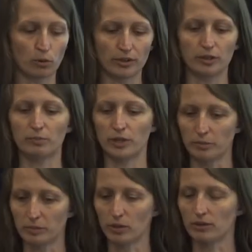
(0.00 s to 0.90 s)
porous
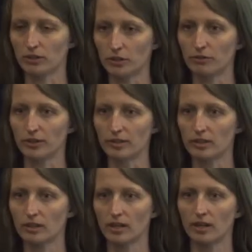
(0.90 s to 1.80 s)
permeable surface.
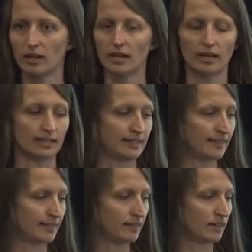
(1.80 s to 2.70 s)

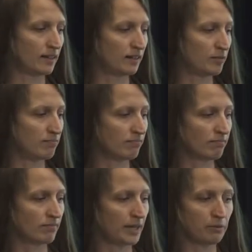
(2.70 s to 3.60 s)
And um,
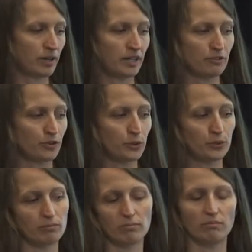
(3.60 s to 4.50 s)
I run a
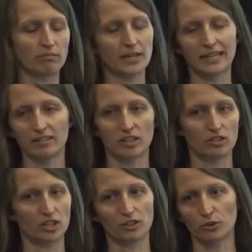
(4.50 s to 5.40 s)
few cases
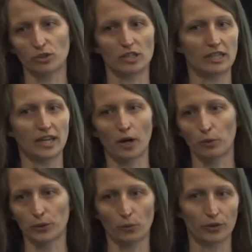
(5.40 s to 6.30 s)
just to see how
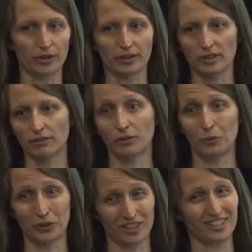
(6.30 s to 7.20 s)
it works, if it
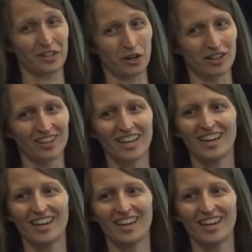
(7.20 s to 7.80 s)
works at all.